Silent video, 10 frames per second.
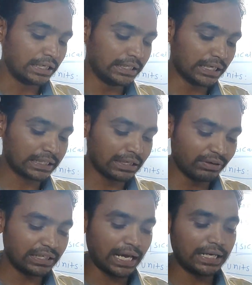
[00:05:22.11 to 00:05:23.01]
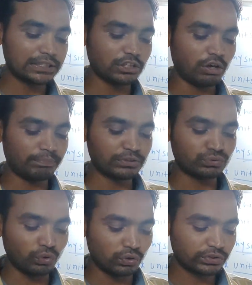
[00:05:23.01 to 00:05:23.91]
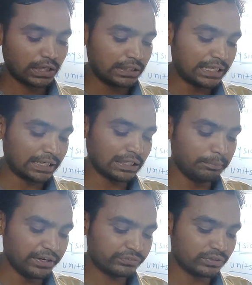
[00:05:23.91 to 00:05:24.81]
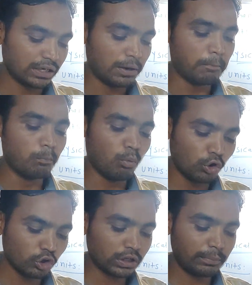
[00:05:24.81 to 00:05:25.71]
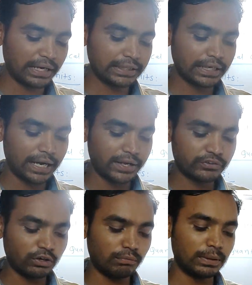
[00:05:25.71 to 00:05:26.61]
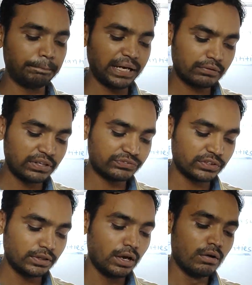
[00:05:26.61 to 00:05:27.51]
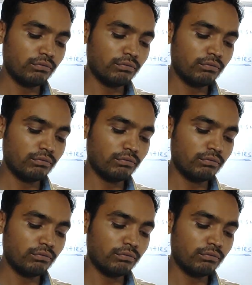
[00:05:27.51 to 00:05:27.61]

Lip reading: in a given direction of a source that emits the monochromatic radiation of the frequency